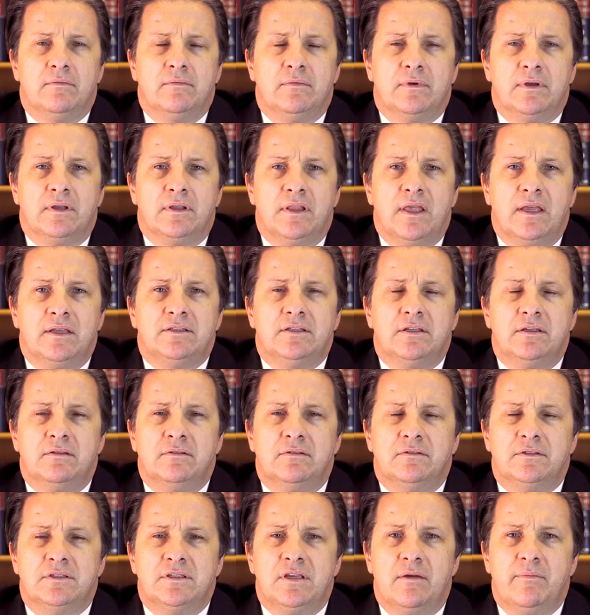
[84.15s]
I like to
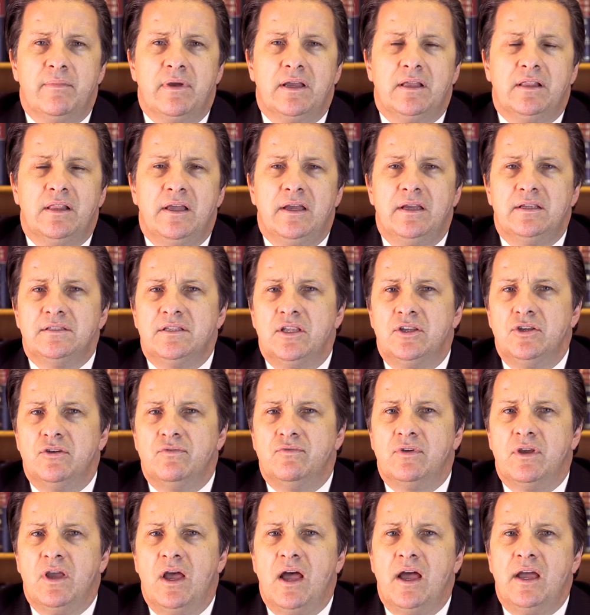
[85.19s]
tell my clients that you've
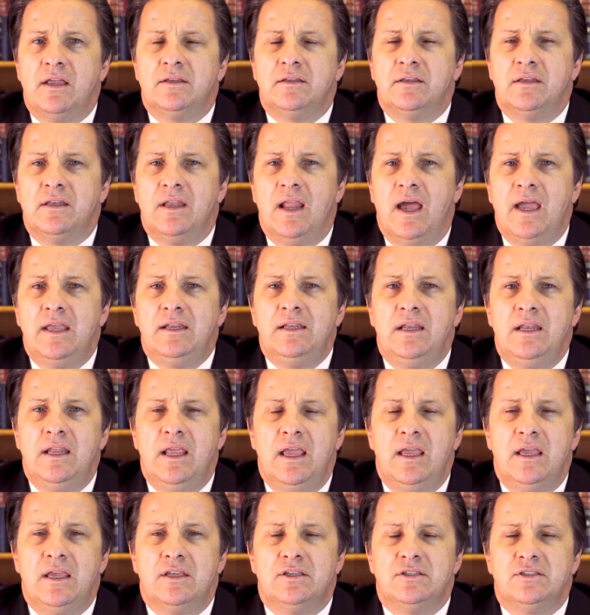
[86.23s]
got 90
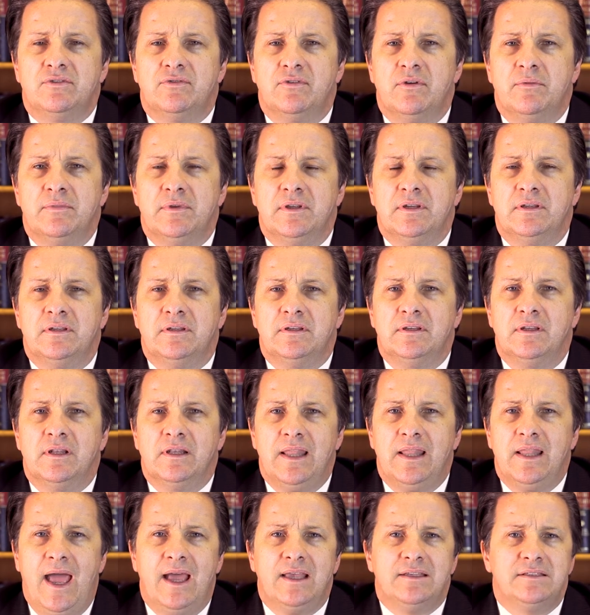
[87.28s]
days from the
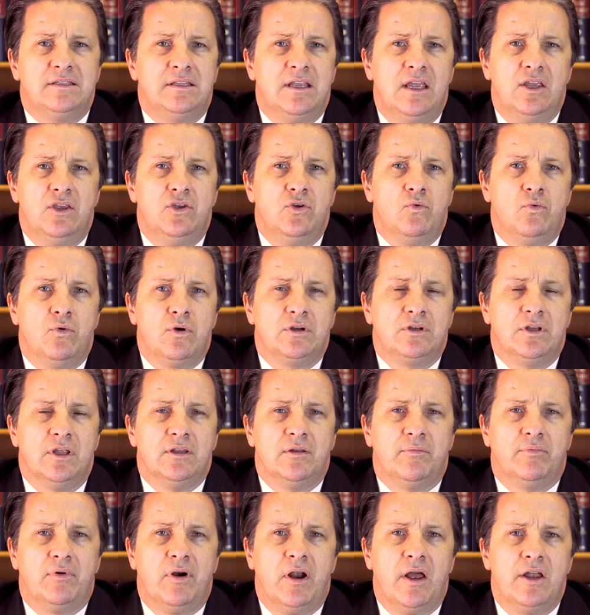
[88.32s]
last date you worked on the
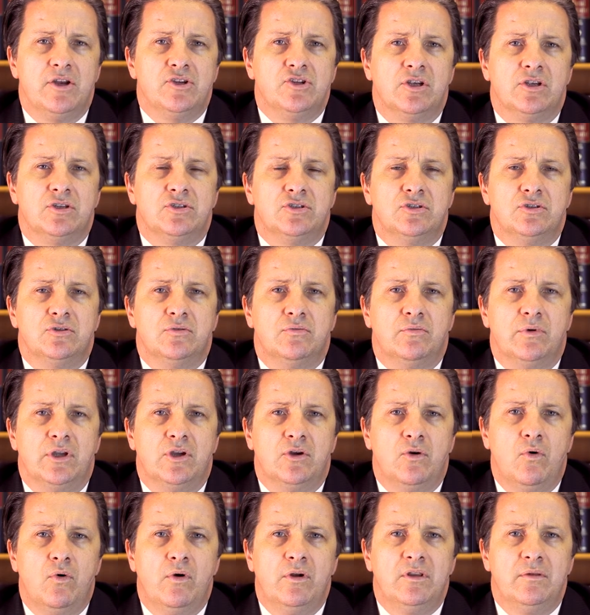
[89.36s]
project to
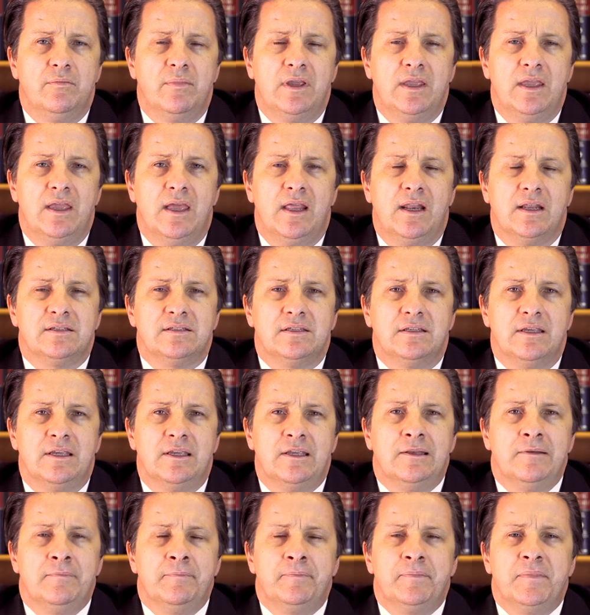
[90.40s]
record the mechanics
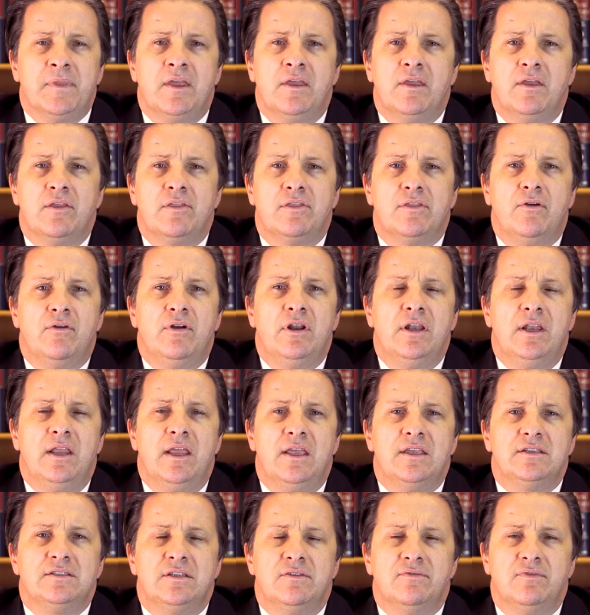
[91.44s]
lien, 30
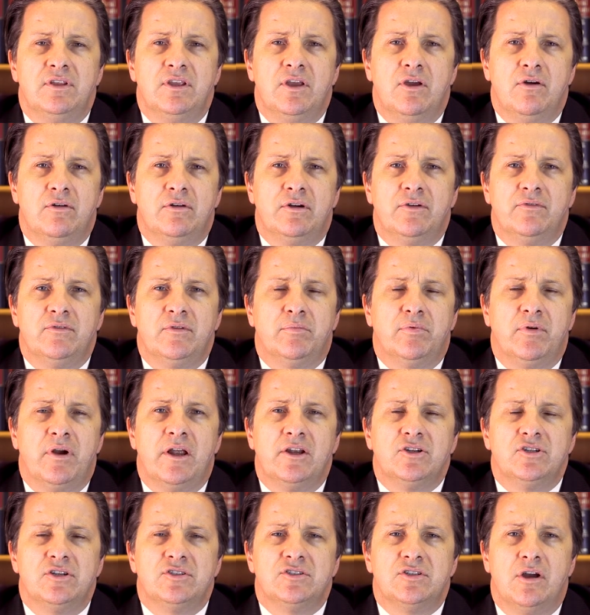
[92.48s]
days if the owner of the
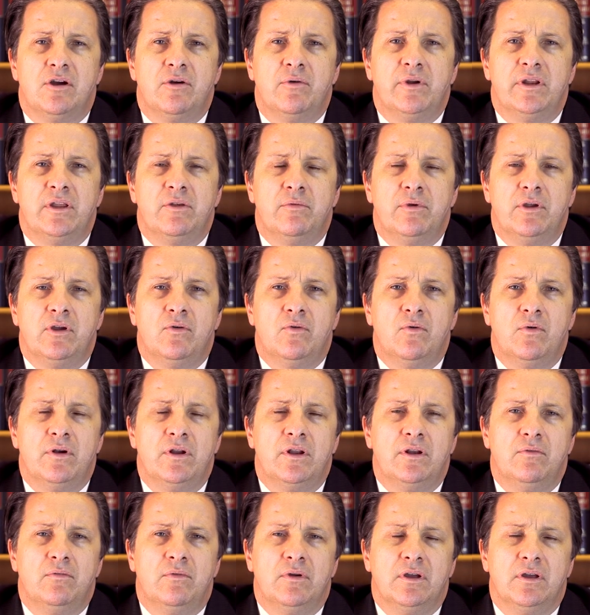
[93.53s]
project's already
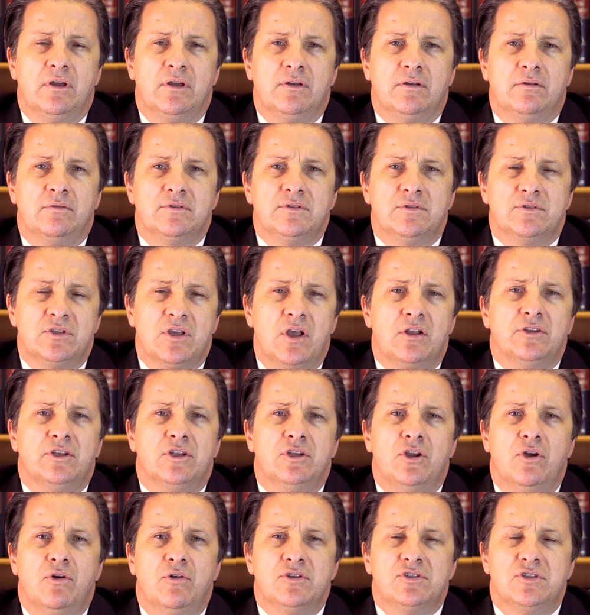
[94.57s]
recorded what's called a
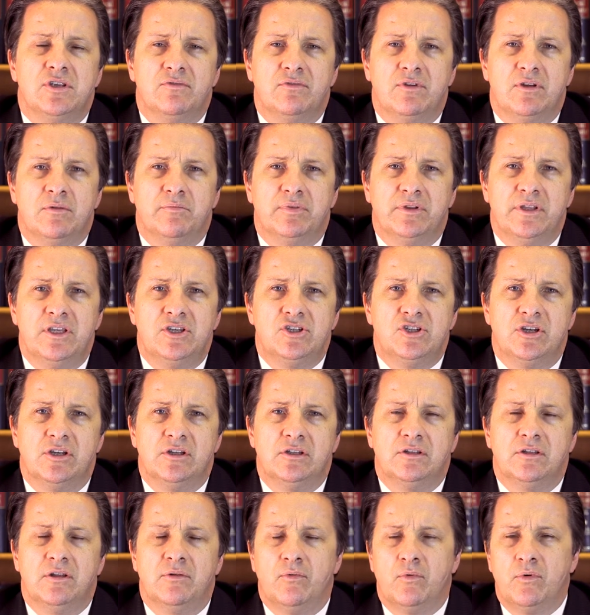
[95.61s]
notice of
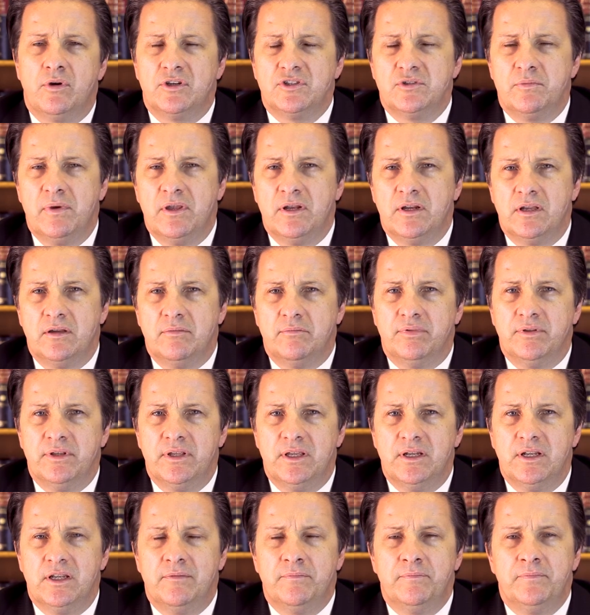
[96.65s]
completion, the work's been
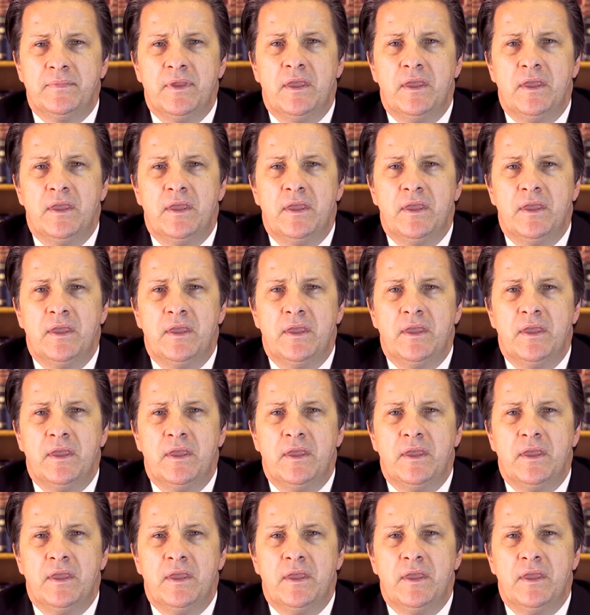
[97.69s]
completed.